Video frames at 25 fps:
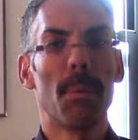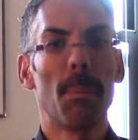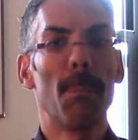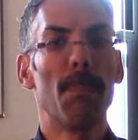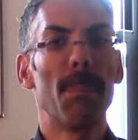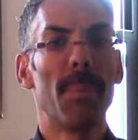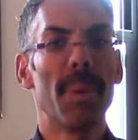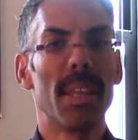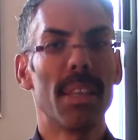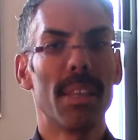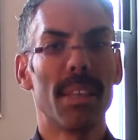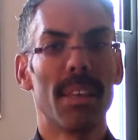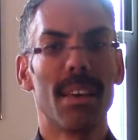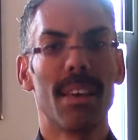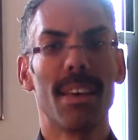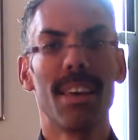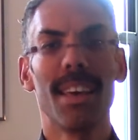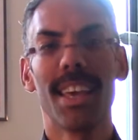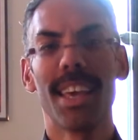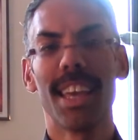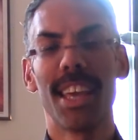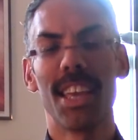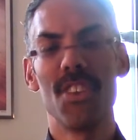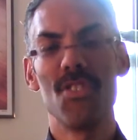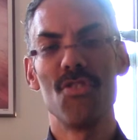media
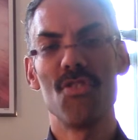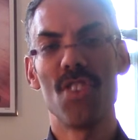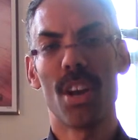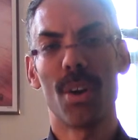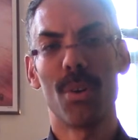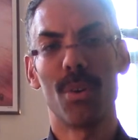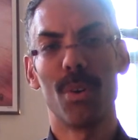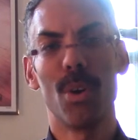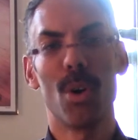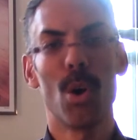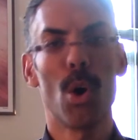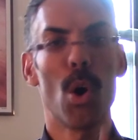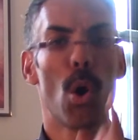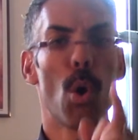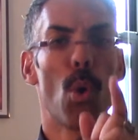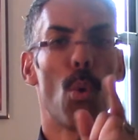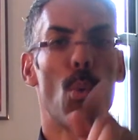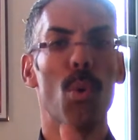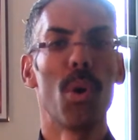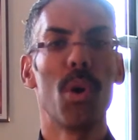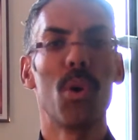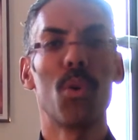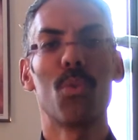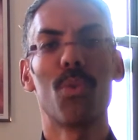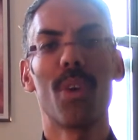in general.
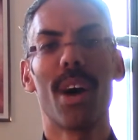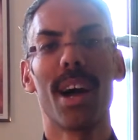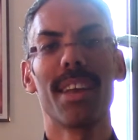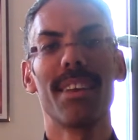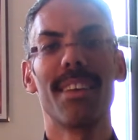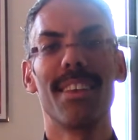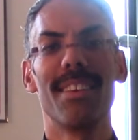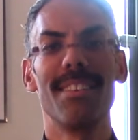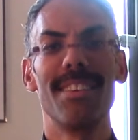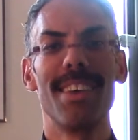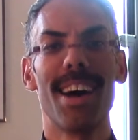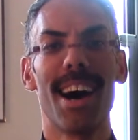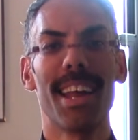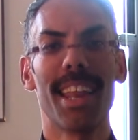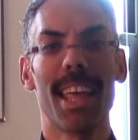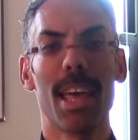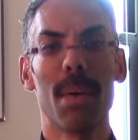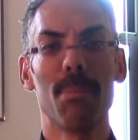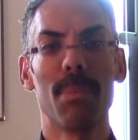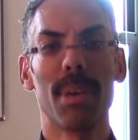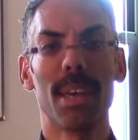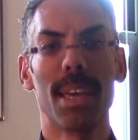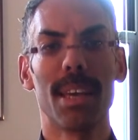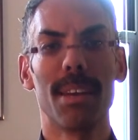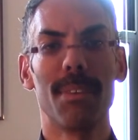
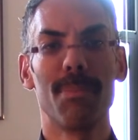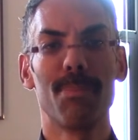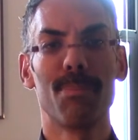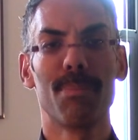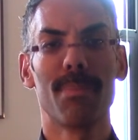WillWright.me.